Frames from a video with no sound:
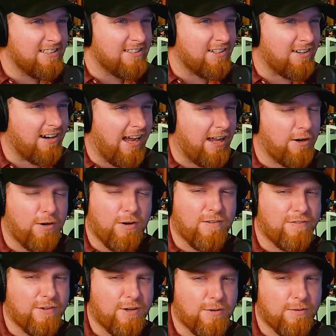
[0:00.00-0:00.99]
Or I don't know
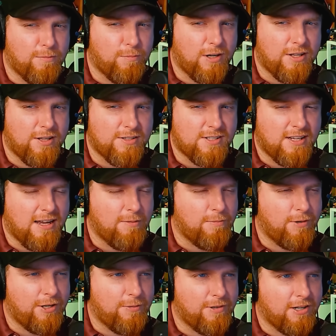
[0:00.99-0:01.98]
if they're, what is that
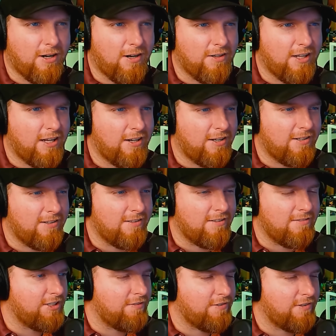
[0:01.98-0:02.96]
what you would call that in
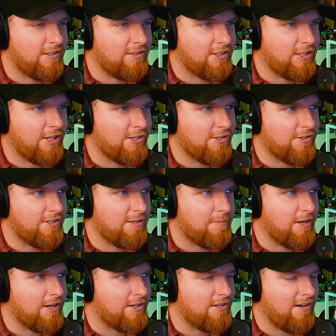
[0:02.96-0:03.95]
different countries? I'm
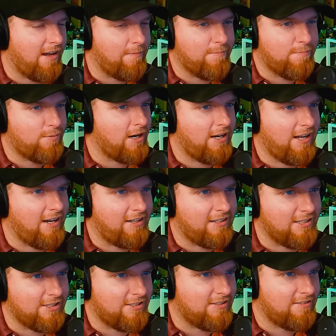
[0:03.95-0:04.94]
probably not,
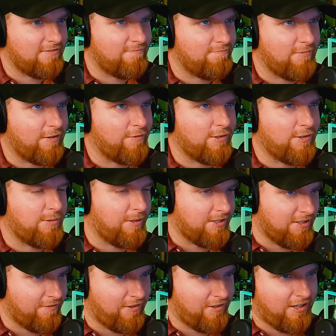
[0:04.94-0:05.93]
because everyone speaks
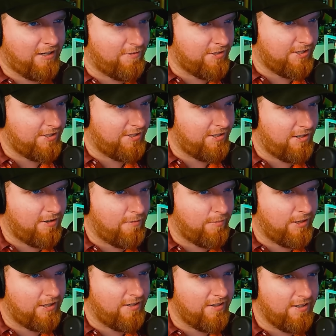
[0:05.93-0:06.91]
different languages in Europe,
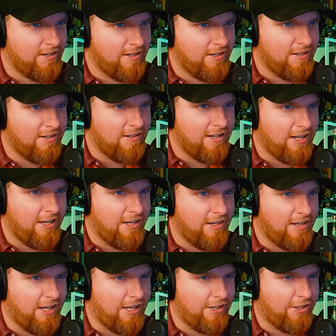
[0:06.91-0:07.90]
but
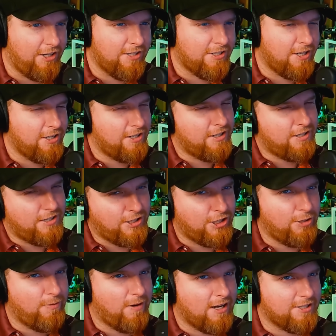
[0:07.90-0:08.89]
at least in
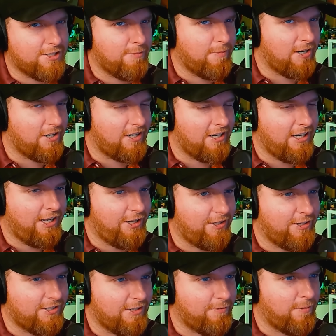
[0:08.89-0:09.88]
US American
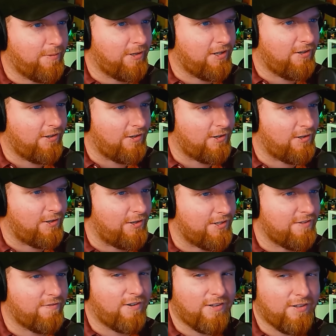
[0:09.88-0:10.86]
English that would be called a hearse
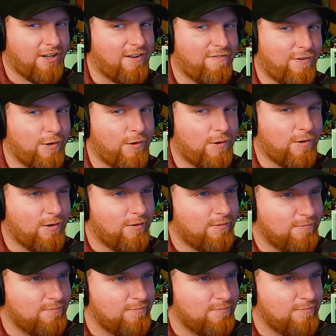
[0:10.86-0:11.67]
for like funeral.